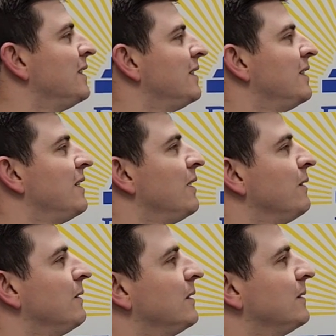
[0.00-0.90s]

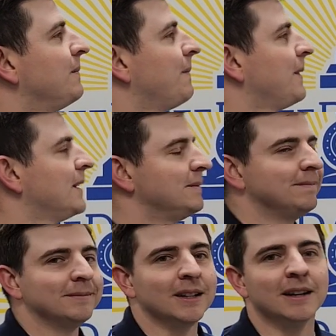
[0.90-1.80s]
No.
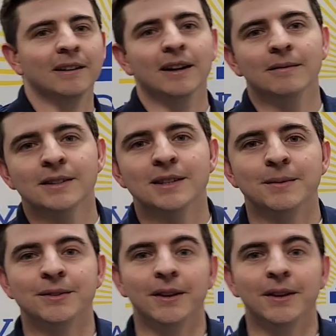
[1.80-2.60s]
All right, well, so much for